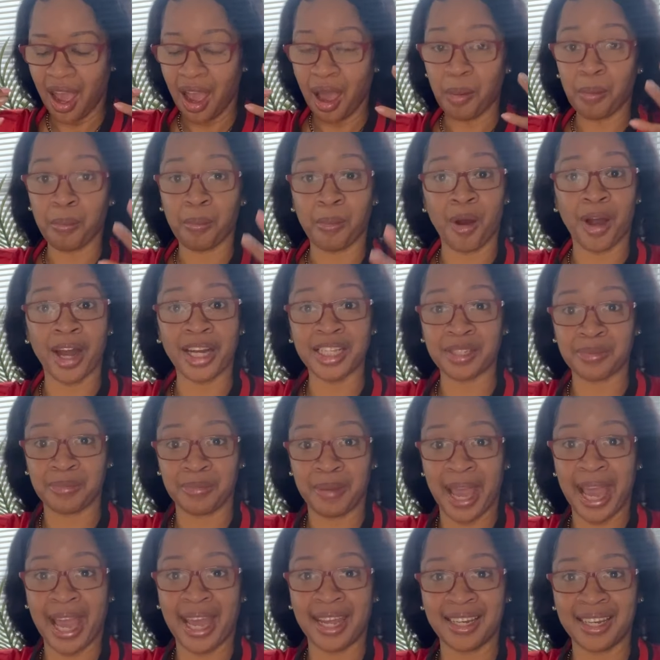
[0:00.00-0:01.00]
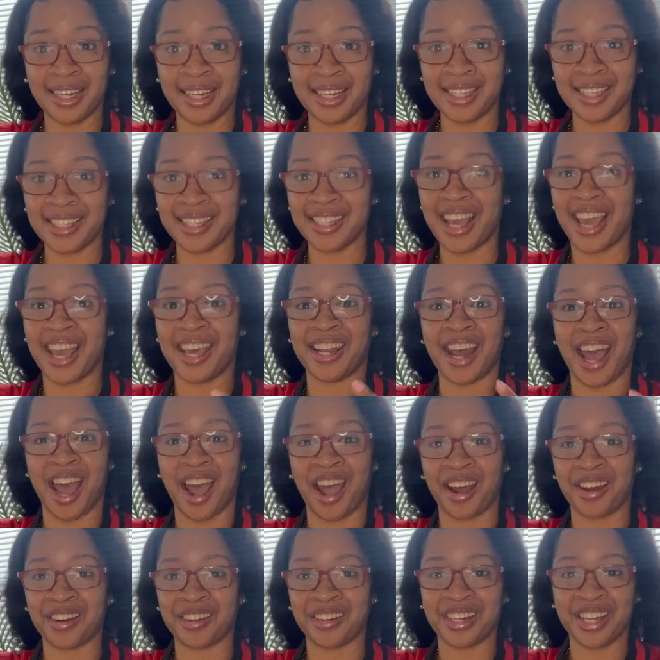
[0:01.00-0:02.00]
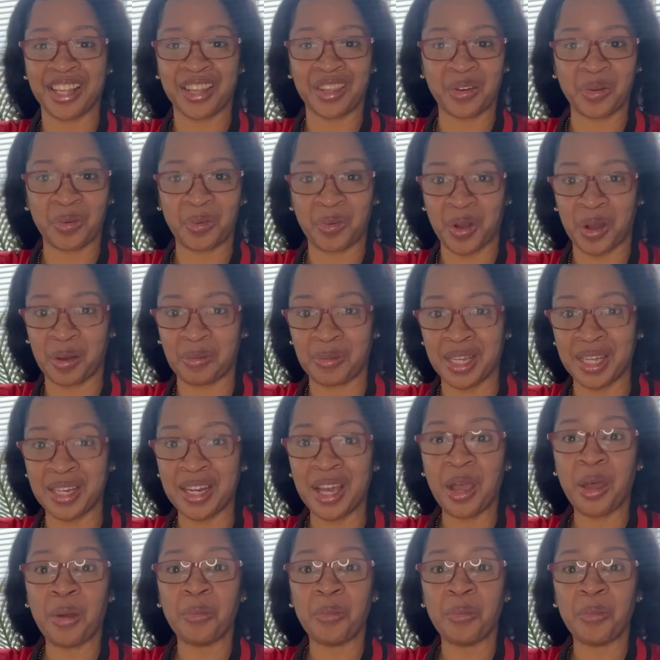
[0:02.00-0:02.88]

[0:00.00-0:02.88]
March Madness and honoring the woman.